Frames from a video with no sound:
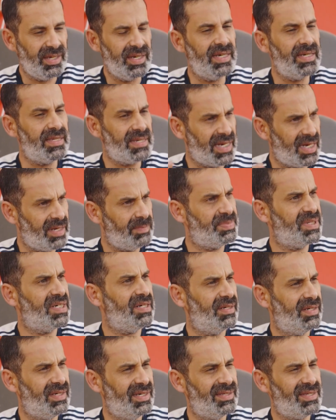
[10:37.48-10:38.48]
it
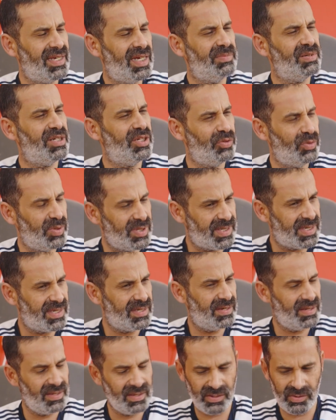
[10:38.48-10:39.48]
happened
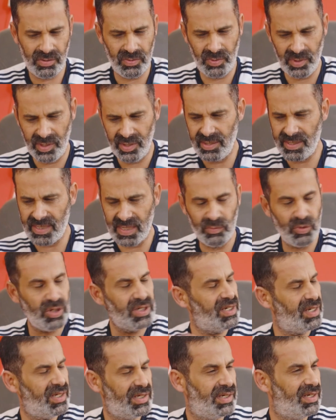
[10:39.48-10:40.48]
with
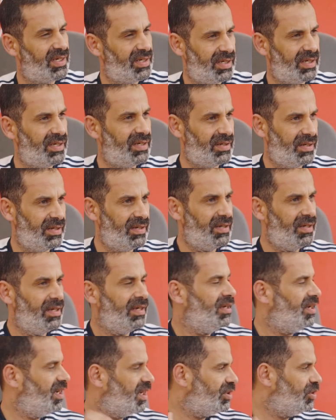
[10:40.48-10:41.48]
someone
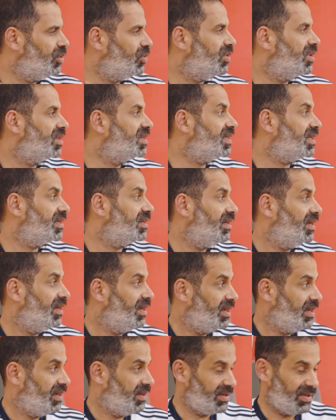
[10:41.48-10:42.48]
I know exactly.
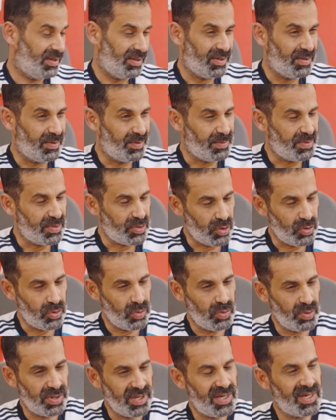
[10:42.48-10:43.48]

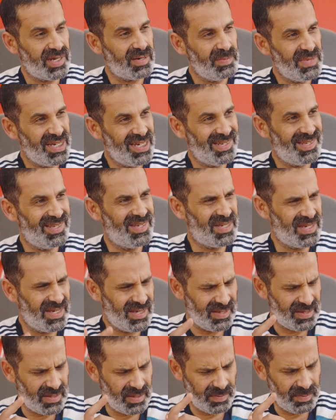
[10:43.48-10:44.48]
So they are made
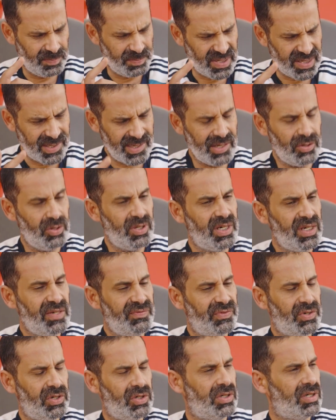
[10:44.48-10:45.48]
particularly
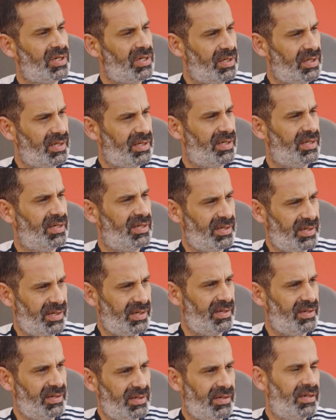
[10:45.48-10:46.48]
for
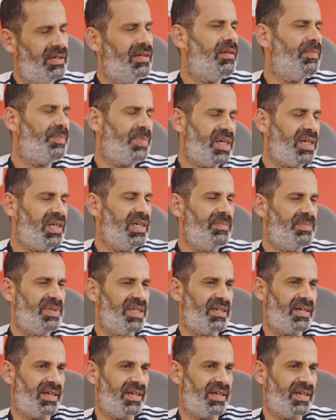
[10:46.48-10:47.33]
prickly pear.